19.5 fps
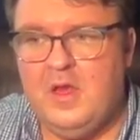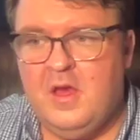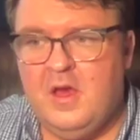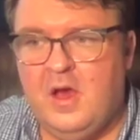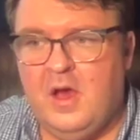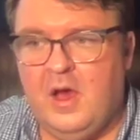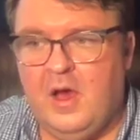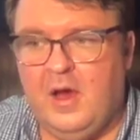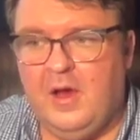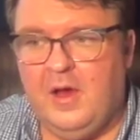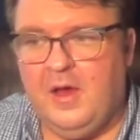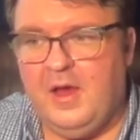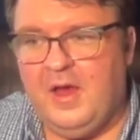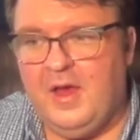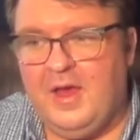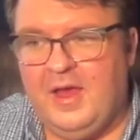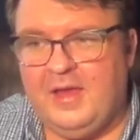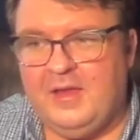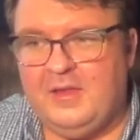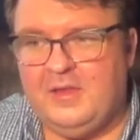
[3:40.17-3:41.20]

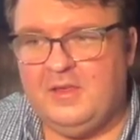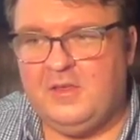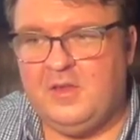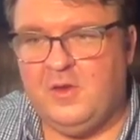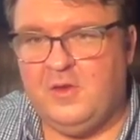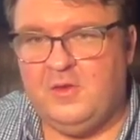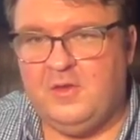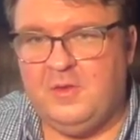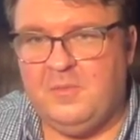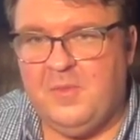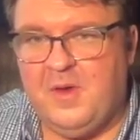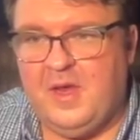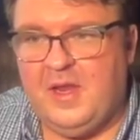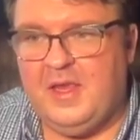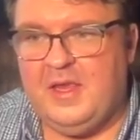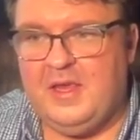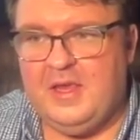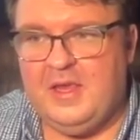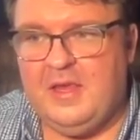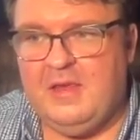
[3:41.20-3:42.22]
I told
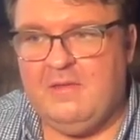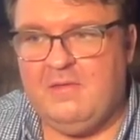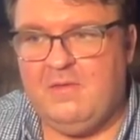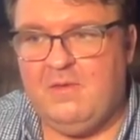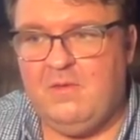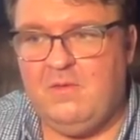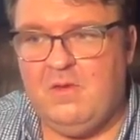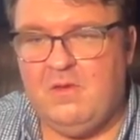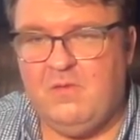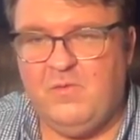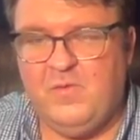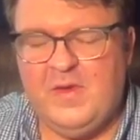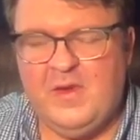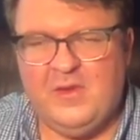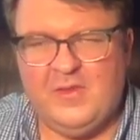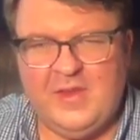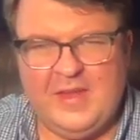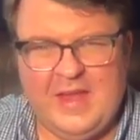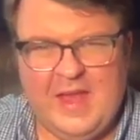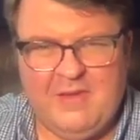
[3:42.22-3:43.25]
somebody it feels
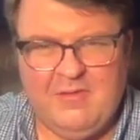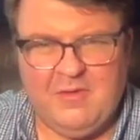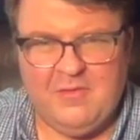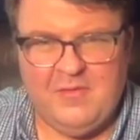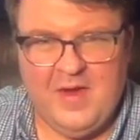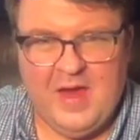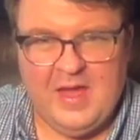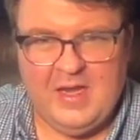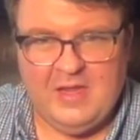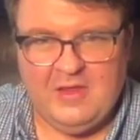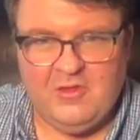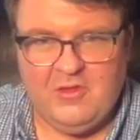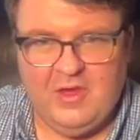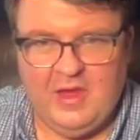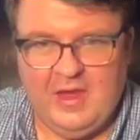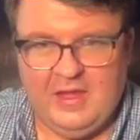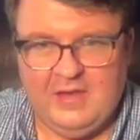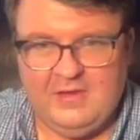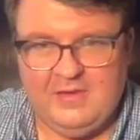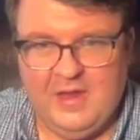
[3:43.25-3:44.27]
like I have a fighting
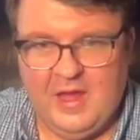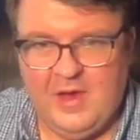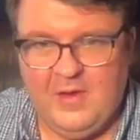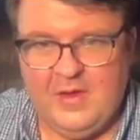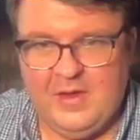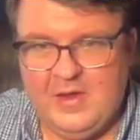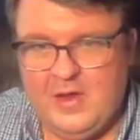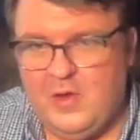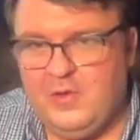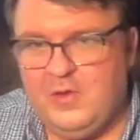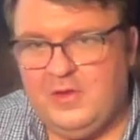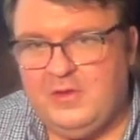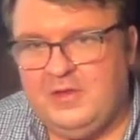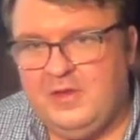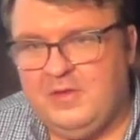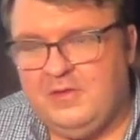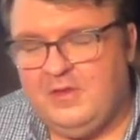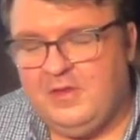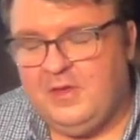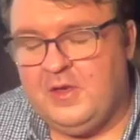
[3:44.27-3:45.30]
chance now. I know this
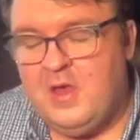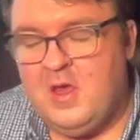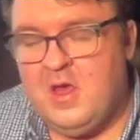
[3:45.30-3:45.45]
isn't